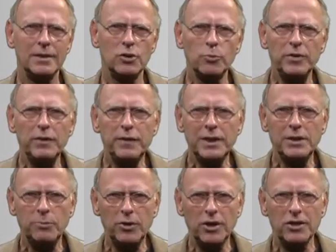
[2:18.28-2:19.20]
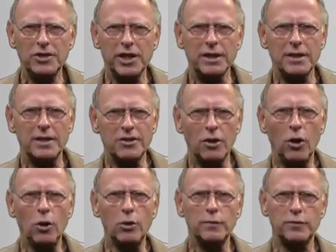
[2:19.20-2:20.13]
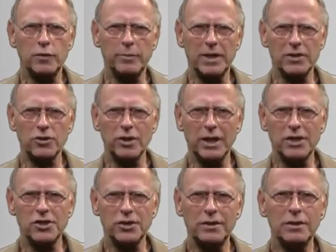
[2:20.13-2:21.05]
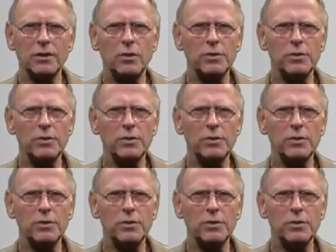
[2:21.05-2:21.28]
To prevent the project as a whole from isolation,